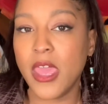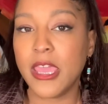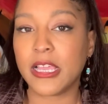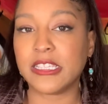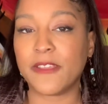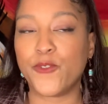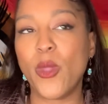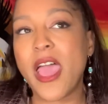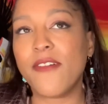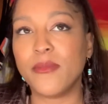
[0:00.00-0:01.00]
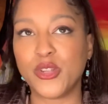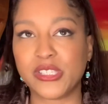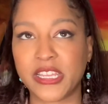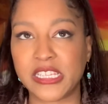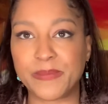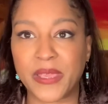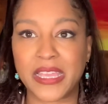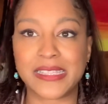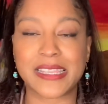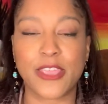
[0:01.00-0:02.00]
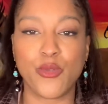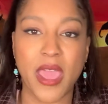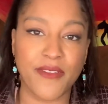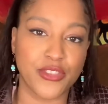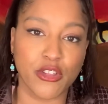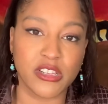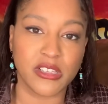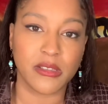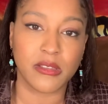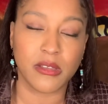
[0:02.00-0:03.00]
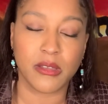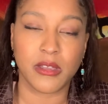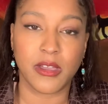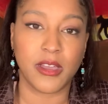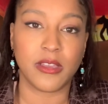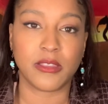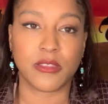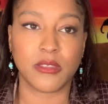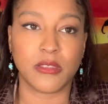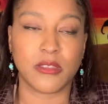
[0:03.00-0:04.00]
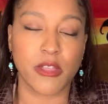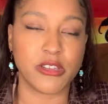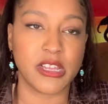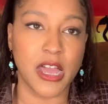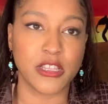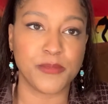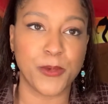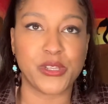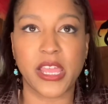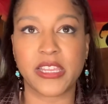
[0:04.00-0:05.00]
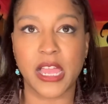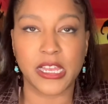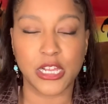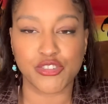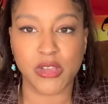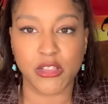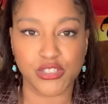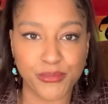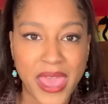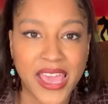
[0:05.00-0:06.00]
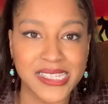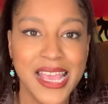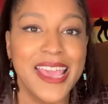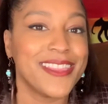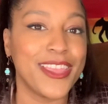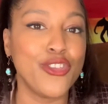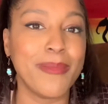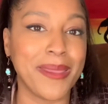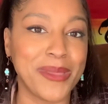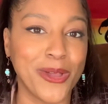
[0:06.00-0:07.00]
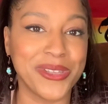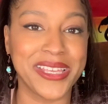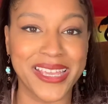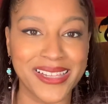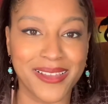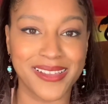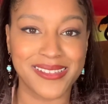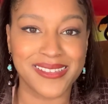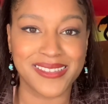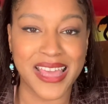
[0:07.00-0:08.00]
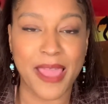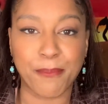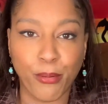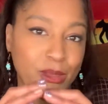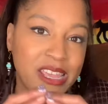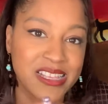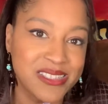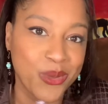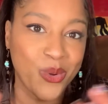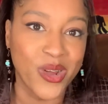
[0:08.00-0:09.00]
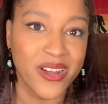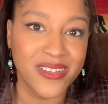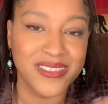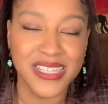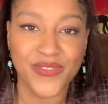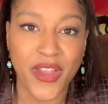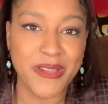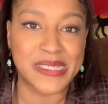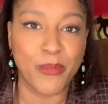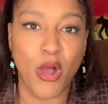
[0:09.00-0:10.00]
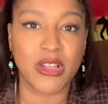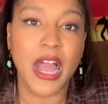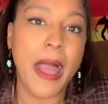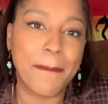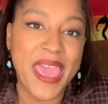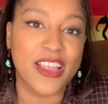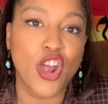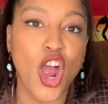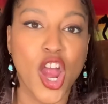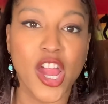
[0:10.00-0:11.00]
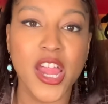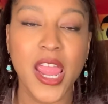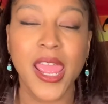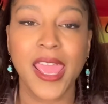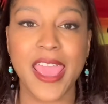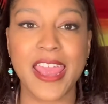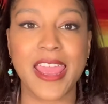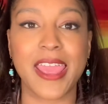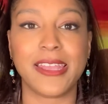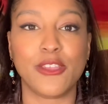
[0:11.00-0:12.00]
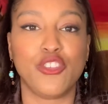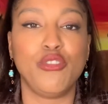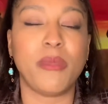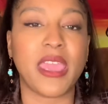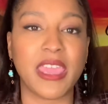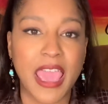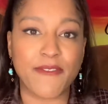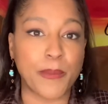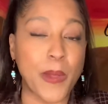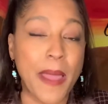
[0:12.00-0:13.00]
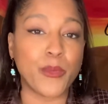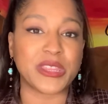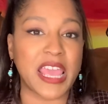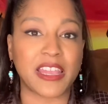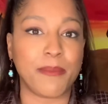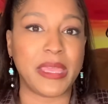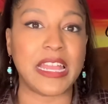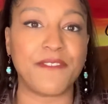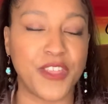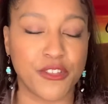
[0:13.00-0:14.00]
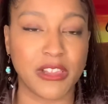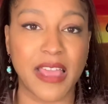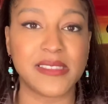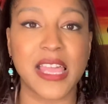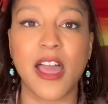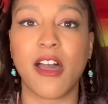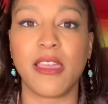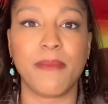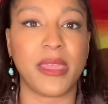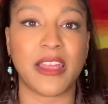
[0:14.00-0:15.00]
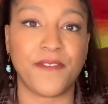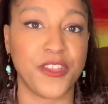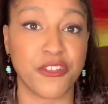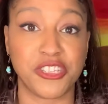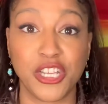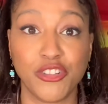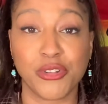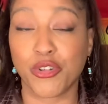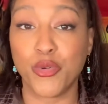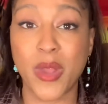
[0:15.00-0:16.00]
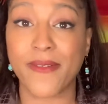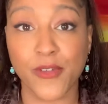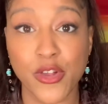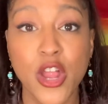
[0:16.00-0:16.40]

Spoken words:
Because if you have a Mercedes-Benz and you have $30 per day, $900 max, then you maybe only get that Prius or this very small compact car, and you may have a problem with that. It may not fit your lifestyle, it may not fit your children or whoever.